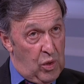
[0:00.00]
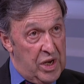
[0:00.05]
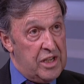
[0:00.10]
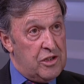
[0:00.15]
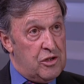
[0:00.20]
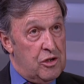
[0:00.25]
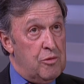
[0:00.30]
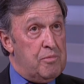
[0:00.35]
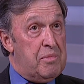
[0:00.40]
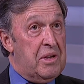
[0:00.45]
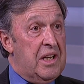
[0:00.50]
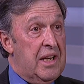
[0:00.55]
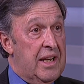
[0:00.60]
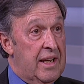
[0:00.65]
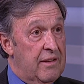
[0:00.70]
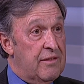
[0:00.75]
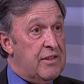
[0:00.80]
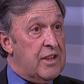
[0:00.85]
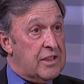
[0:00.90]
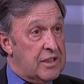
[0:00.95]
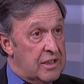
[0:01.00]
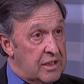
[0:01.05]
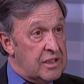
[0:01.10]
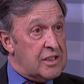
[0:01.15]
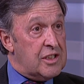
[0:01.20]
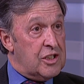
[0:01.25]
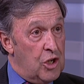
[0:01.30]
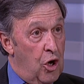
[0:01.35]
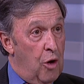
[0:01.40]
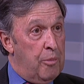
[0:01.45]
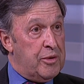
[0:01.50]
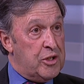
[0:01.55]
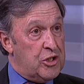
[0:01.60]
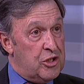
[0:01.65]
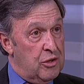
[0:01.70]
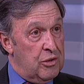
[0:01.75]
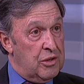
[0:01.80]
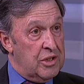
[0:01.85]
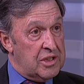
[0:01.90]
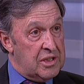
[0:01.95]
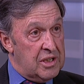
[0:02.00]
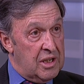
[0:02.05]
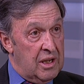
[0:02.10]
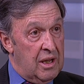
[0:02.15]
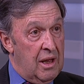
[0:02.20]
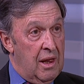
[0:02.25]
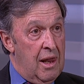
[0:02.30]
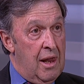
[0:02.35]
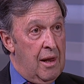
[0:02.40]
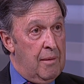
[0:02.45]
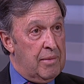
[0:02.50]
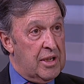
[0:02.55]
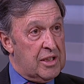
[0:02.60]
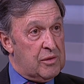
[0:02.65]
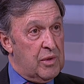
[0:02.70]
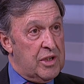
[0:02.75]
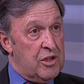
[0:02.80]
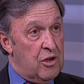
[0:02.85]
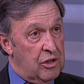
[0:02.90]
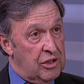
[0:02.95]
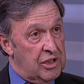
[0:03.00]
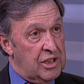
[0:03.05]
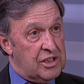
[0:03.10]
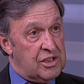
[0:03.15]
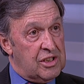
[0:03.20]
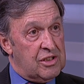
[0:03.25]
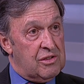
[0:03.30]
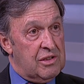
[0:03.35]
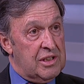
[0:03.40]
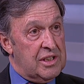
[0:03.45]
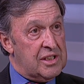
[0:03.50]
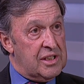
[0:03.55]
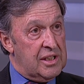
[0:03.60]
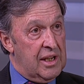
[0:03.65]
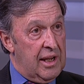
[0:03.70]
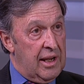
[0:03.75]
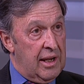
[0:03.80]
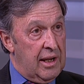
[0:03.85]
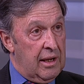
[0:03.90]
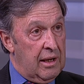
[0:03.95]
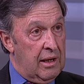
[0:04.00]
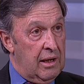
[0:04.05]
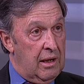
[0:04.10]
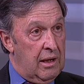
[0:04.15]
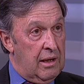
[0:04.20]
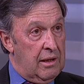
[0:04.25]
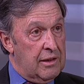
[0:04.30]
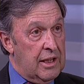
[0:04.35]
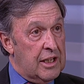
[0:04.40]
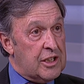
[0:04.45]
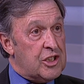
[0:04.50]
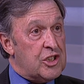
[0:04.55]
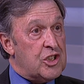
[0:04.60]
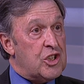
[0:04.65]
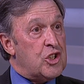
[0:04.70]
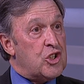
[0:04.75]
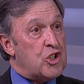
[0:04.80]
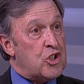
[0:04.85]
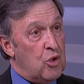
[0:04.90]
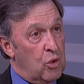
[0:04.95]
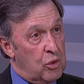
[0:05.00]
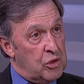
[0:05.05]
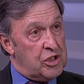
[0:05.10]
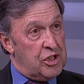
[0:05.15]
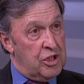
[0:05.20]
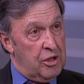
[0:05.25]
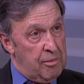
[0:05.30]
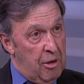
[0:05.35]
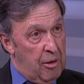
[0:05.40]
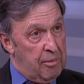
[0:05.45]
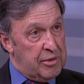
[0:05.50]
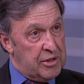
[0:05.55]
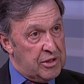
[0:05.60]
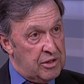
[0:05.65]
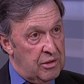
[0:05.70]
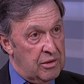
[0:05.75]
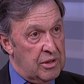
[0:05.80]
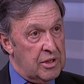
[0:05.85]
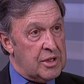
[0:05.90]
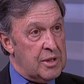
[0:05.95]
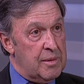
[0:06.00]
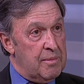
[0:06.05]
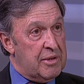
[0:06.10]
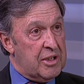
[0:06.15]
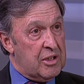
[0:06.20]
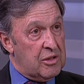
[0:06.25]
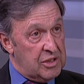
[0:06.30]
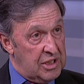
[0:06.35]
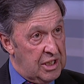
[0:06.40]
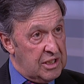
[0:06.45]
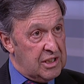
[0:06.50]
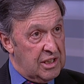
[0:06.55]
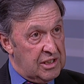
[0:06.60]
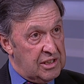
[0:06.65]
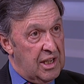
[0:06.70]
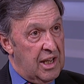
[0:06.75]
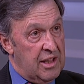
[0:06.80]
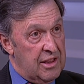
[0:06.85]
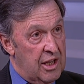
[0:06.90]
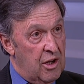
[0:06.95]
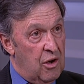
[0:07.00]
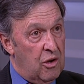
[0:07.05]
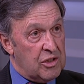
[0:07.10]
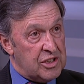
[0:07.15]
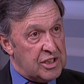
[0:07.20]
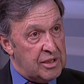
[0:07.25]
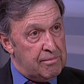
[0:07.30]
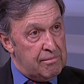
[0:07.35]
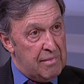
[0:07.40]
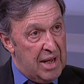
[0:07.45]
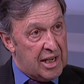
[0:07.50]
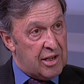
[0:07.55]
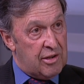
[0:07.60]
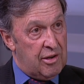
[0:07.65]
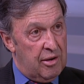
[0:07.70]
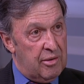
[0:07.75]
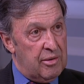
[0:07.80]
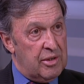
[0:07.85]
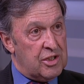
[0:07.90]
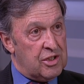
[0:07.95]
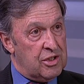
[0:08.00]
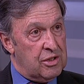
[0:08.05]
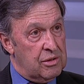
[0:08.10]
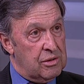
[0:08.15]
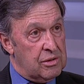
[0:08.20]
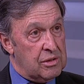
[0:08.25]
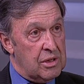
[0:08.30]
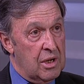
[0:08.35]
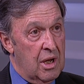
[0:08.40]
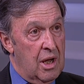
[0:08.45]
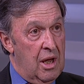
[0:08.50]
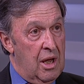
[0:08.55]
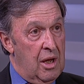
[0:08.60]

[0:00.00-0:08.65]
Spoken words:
we do believe that there is an opportunity, but we're not necessarily saying that it's a short-term opportunity, because, as I say, there are some macro issues